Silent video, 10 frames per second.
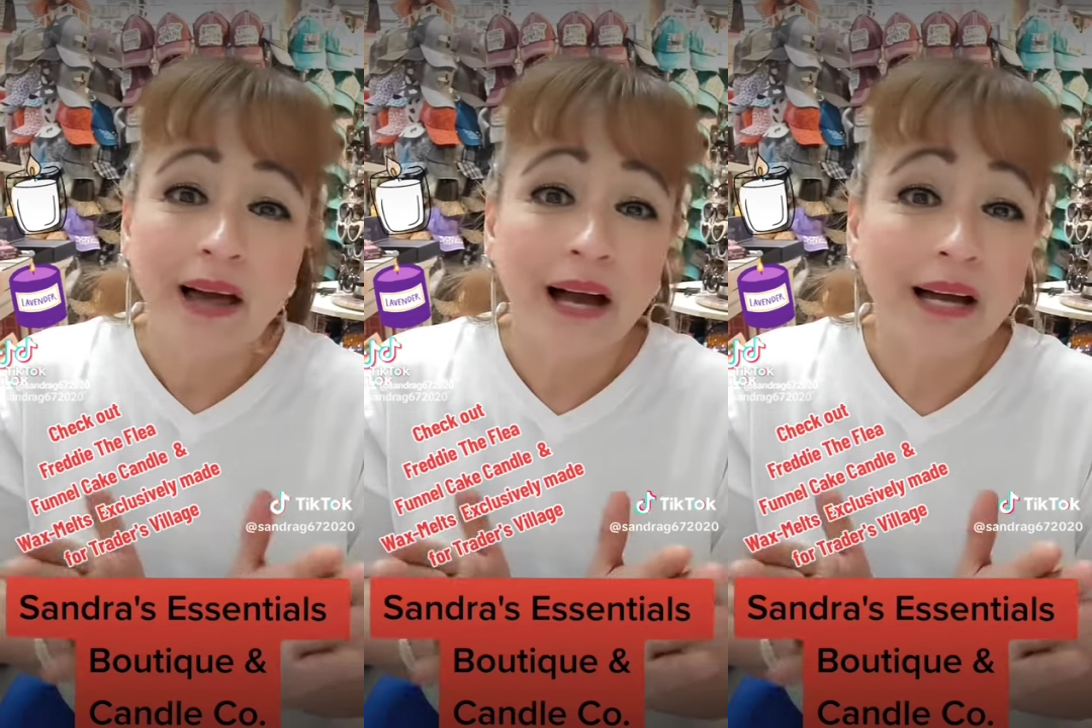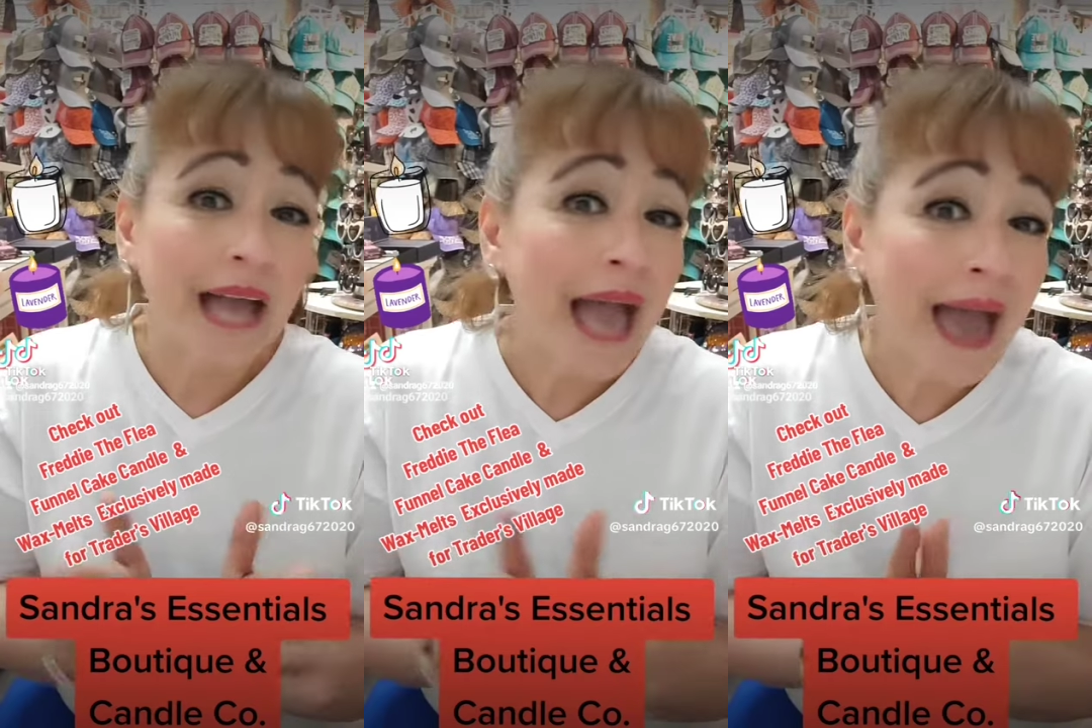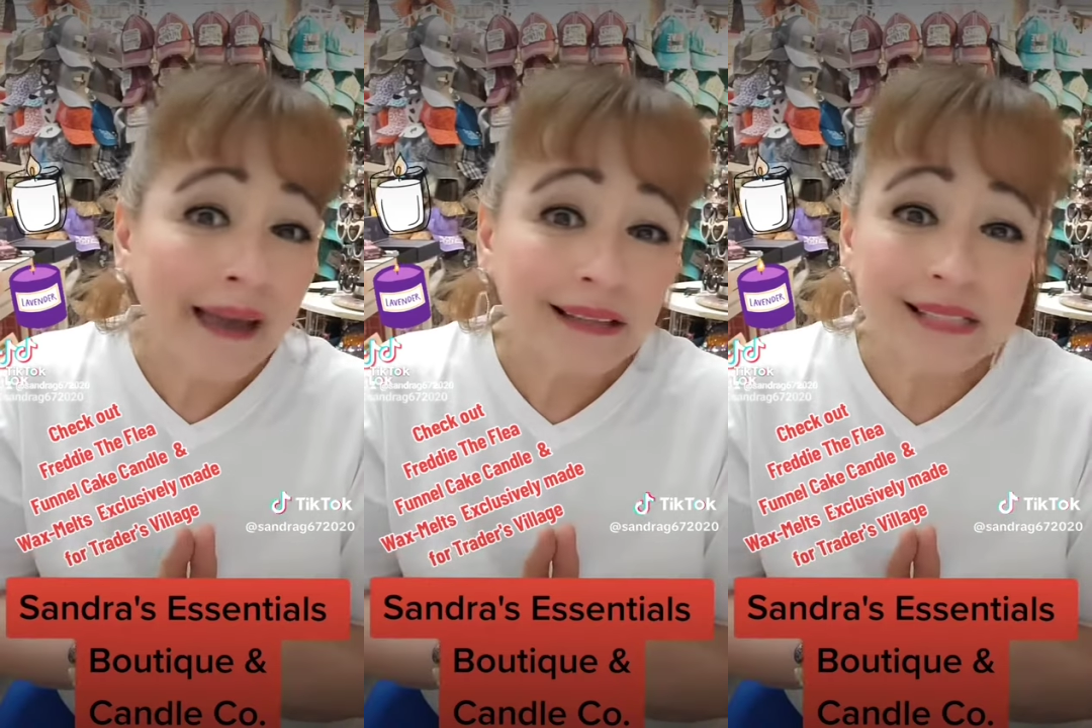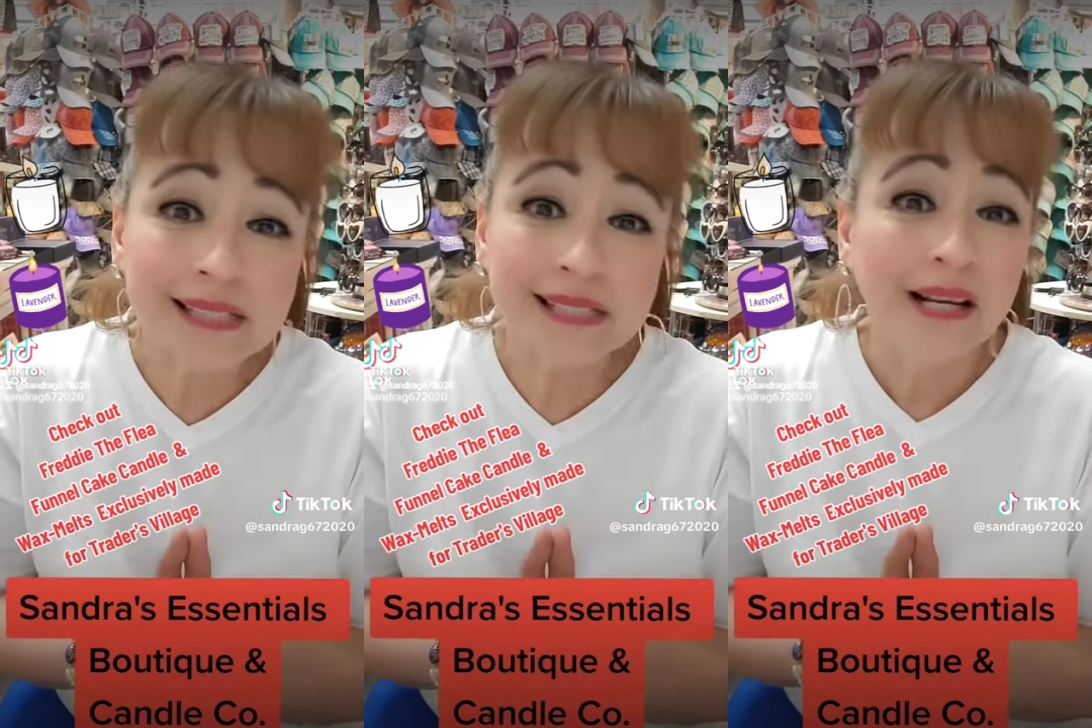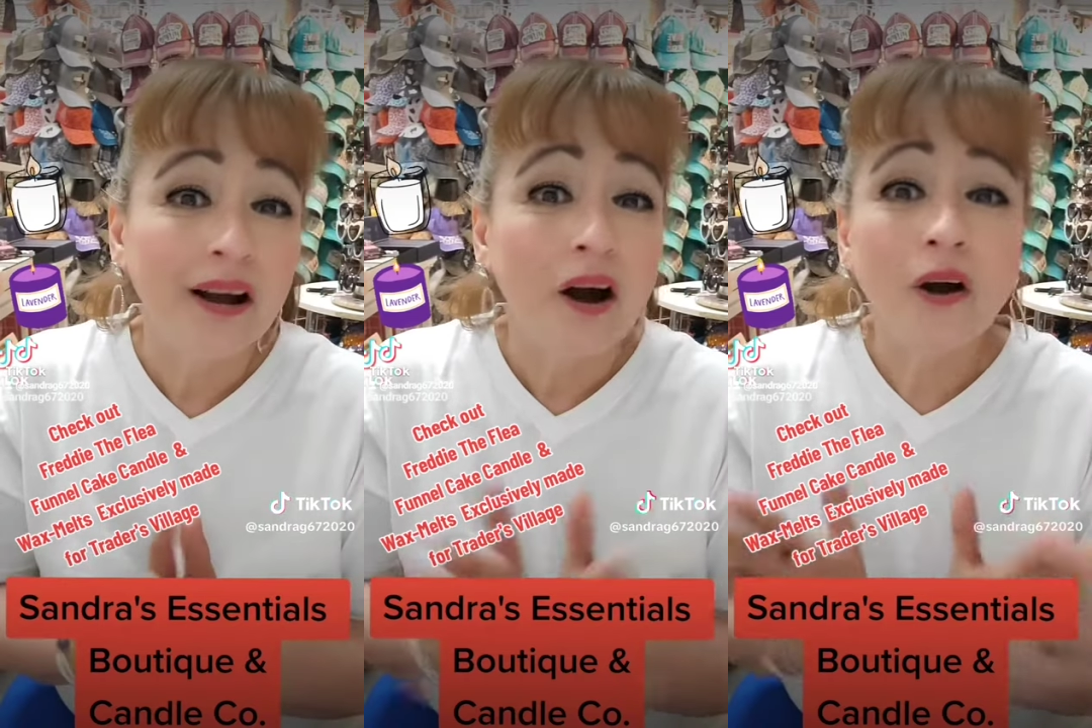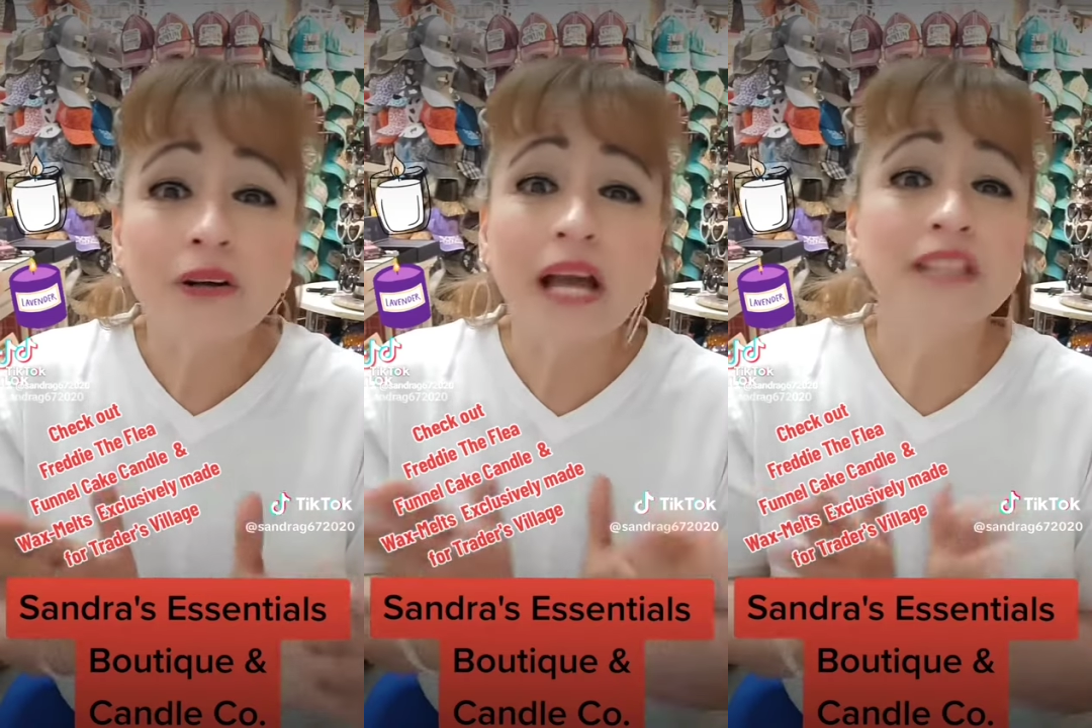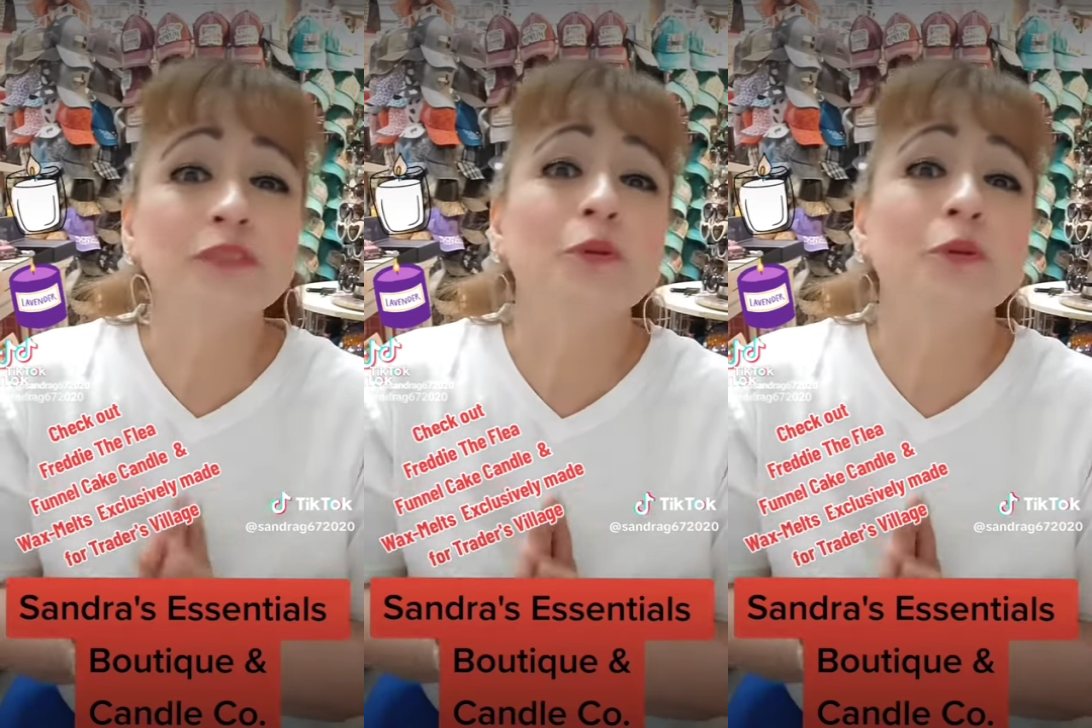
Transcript: uh, hats, all kinds of